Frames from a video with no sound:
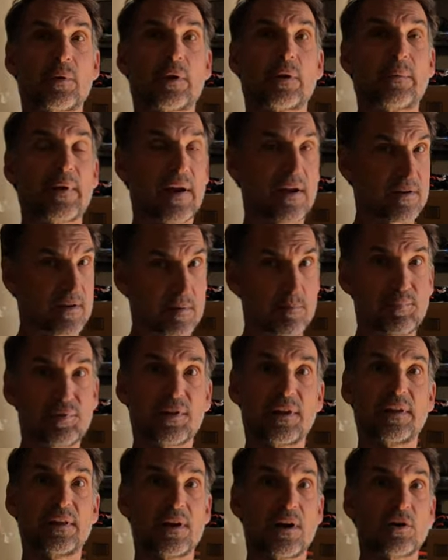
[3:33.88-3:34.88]
all the way around,
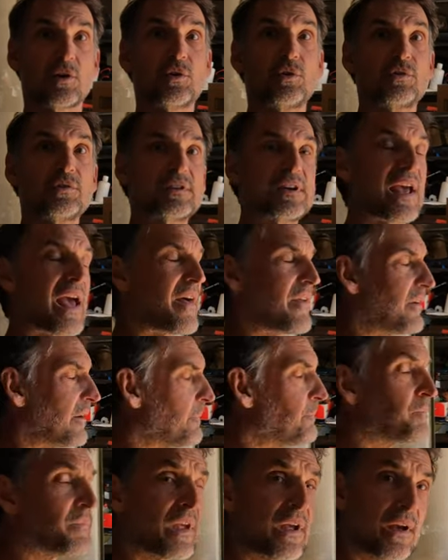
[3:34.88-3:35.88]
completely all glued
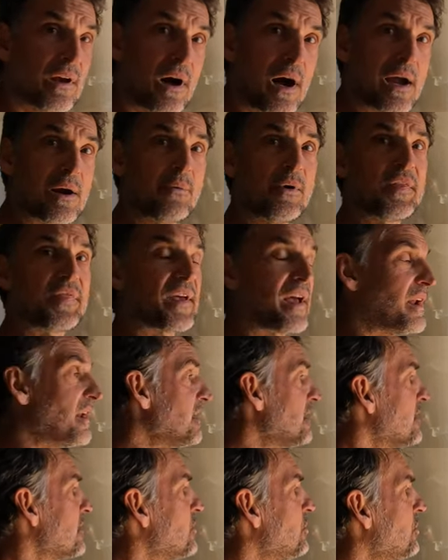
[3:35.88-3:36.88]
together. I went then
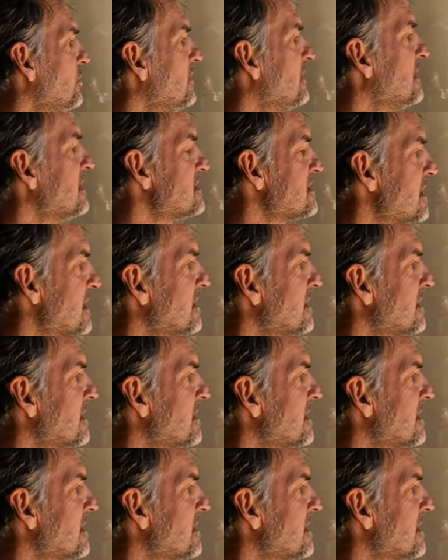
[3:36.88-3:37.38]
and glued these